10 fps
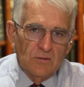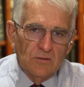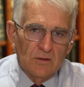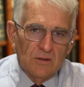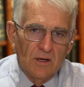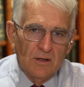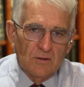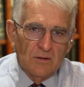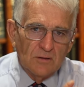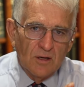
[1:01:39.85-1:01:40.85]
So again,
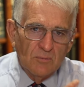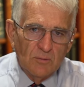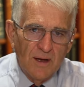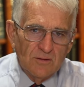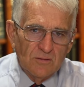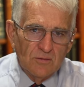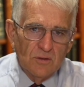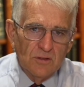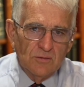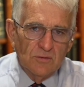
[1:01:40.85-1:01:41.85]
it, it comes back to this
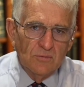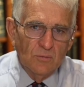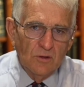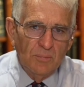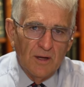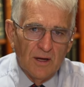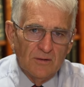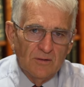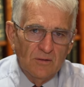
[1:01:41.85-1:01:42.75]
question of willpower.